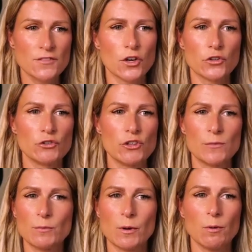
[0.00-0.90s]
I've gone through
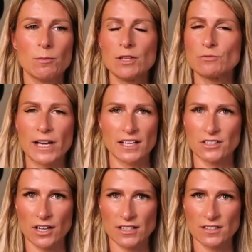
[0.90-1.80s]
them, you've probably
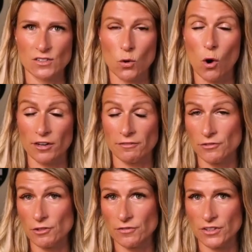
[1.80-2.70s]
recognized quite a
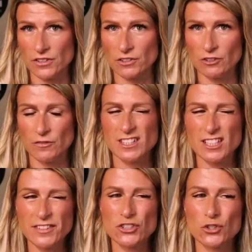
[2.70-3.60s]
few for yourself. There's
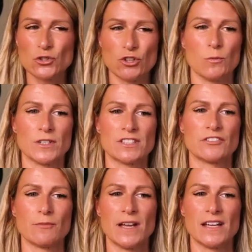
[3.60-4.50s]
definitely two top
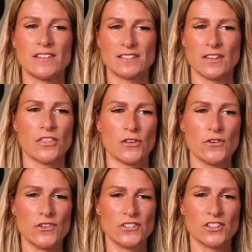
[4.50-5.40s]
ones for me and there's a
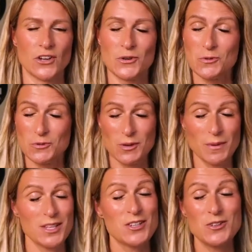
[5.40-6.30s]
third. So
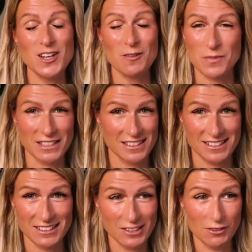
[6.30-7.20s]
you could have
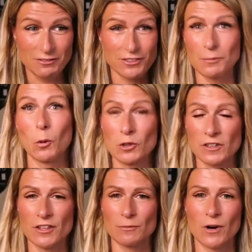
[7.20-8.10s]
bits from
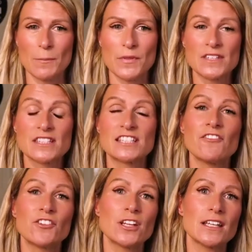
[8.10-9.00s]
all of them, right? But there's
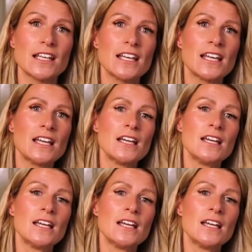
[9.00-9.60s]
definitely